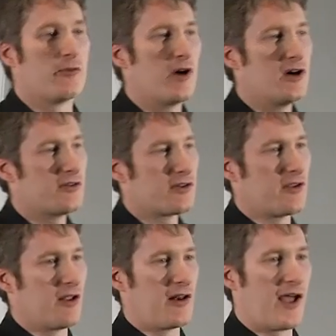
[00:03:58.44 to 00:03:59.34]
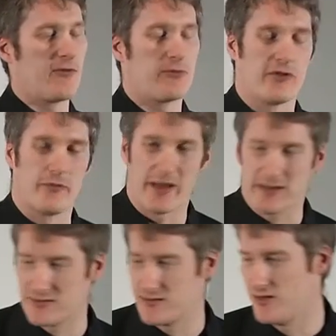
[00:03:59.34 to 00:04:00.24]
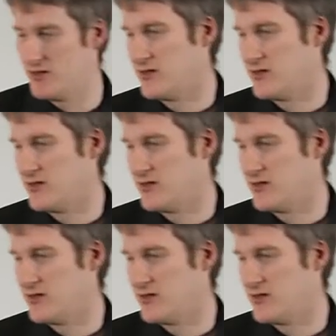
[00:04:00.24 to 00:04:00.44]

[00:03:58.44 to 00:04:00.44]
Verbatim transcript: in the world and have one of the best